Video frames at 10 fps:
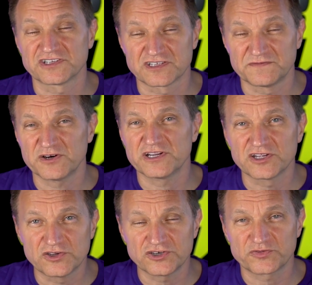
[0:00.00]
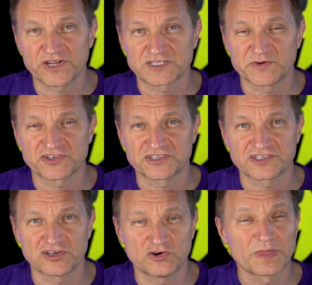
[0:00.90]
It's a very good transmission.
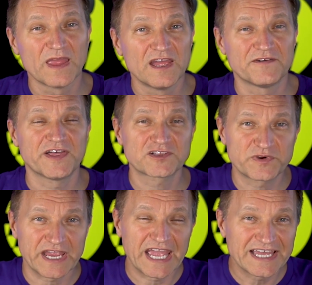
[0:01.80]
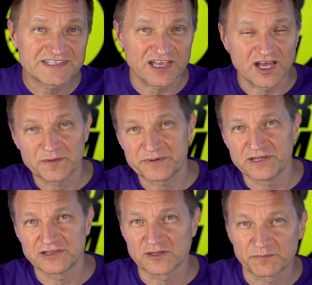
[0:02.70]
So if that's what ends up
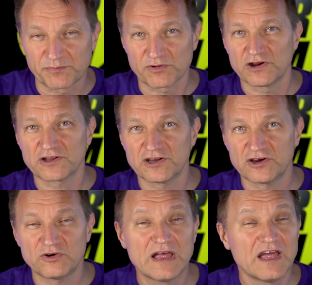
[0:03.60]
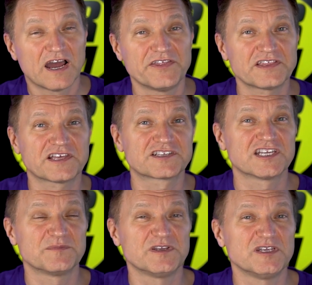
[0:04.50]
in the Bronco, I think that's
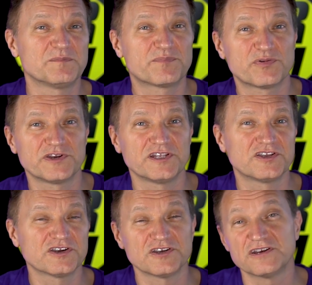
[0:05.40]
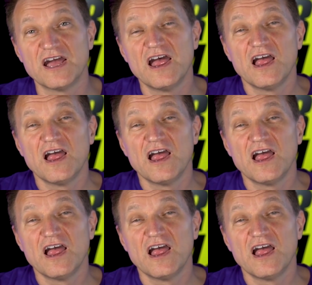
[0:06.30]
gonna be pretty good.